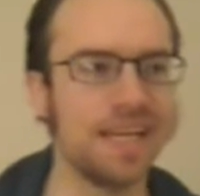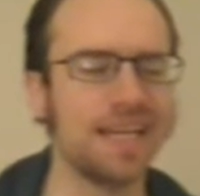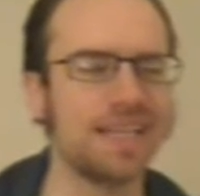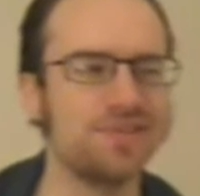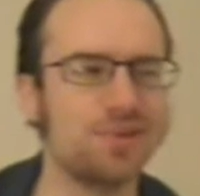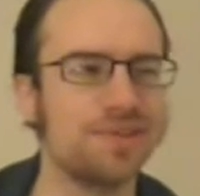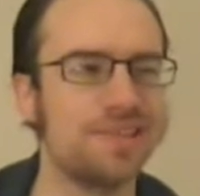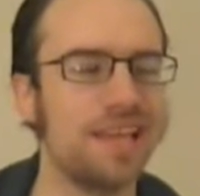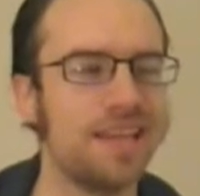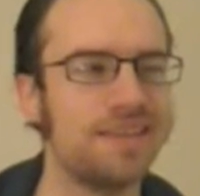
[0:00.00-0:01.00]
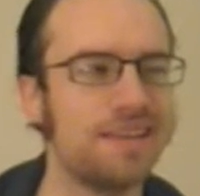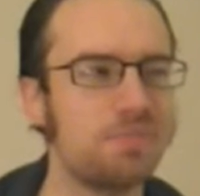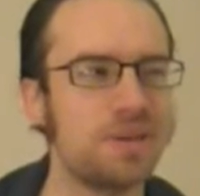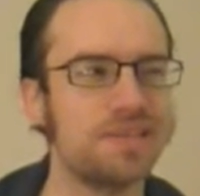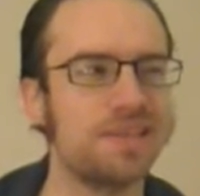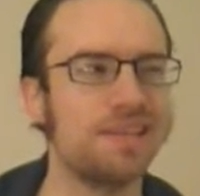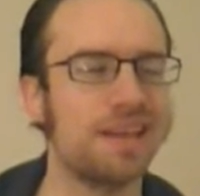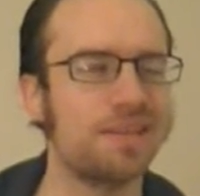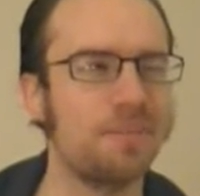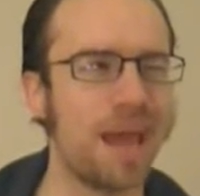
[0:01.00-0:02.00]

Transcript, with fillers: And I can sort of see it, especially like the